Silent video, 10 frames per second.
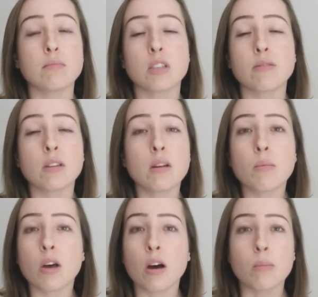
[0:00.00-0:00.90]
giving
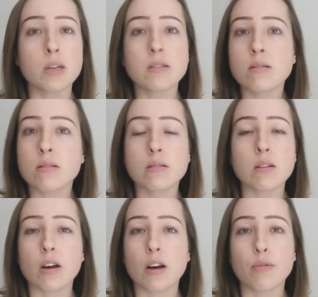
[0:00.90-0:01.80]
them
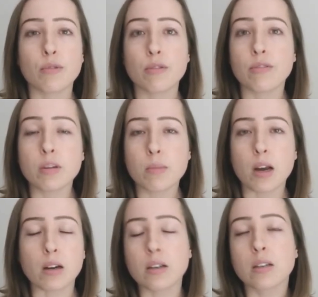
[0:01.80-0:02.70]
comments for
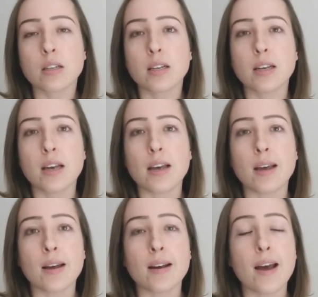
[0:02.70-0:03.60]
feedback.
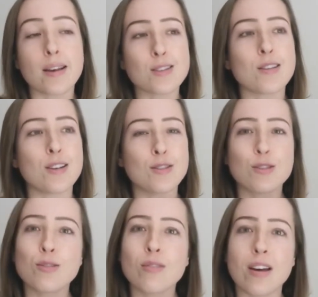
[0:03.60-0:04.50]
And as they
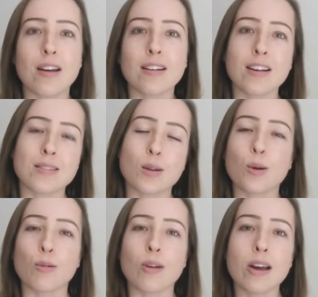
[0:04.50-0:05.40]
do that, as they
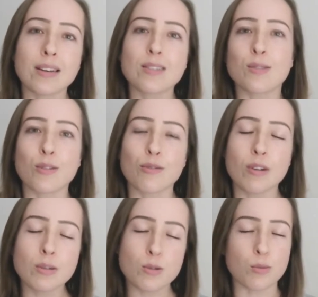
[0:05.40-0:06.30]
correct their
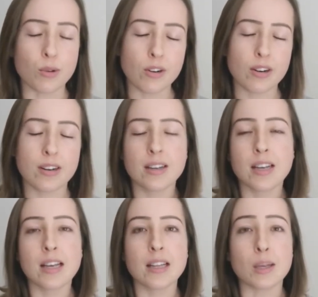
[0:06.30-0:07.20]
friends' work,
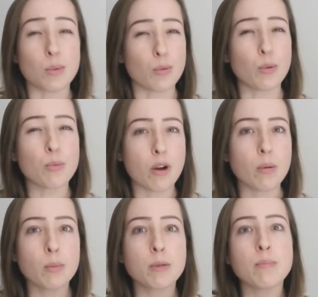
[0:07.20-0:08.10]
they will
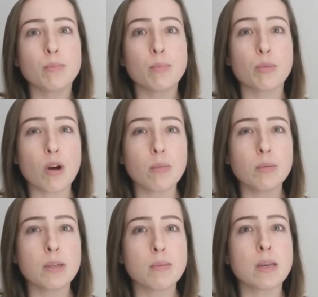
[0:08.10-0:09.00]
probably
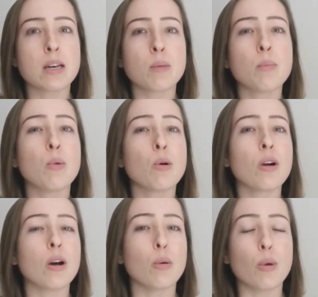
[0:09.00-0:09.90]
become
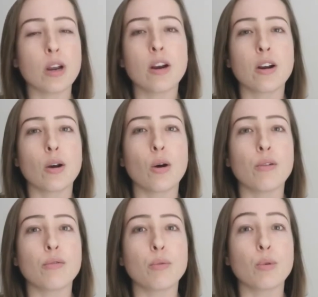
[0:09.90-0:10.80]
more aware
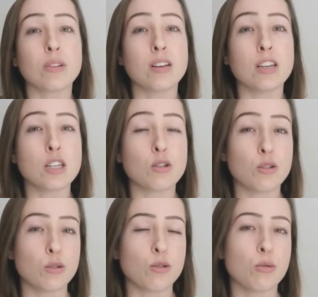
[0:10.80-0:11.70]
of what they need
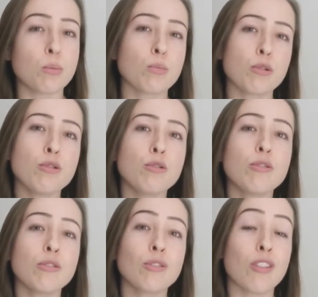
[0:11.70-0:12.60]
to do to
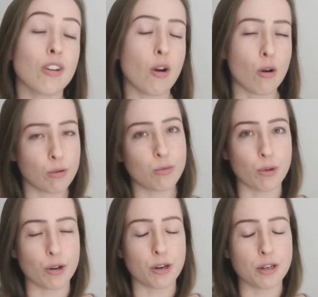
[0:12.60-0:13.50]
improve their own
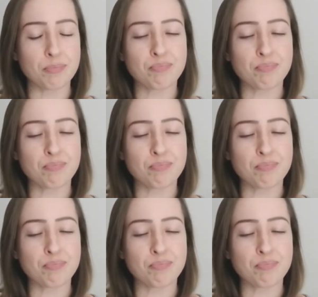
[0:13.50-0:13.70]
work.